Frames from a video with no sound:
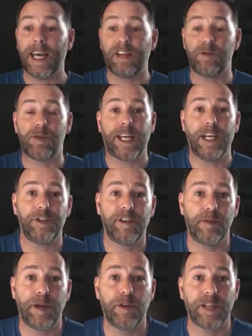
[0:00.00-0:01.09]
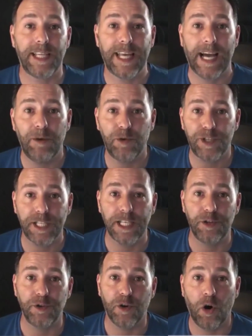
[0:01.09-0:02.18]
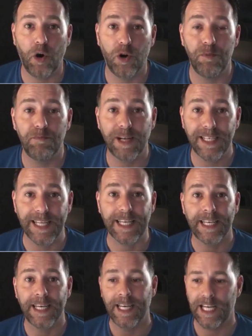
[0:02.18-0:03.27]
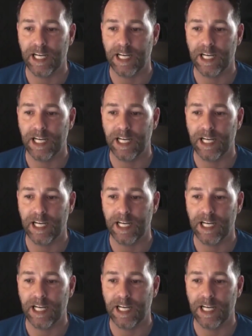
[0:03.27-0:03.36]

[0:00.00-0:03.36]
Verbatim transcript: And everybody else, have a brilliant day. I will see you on Monday.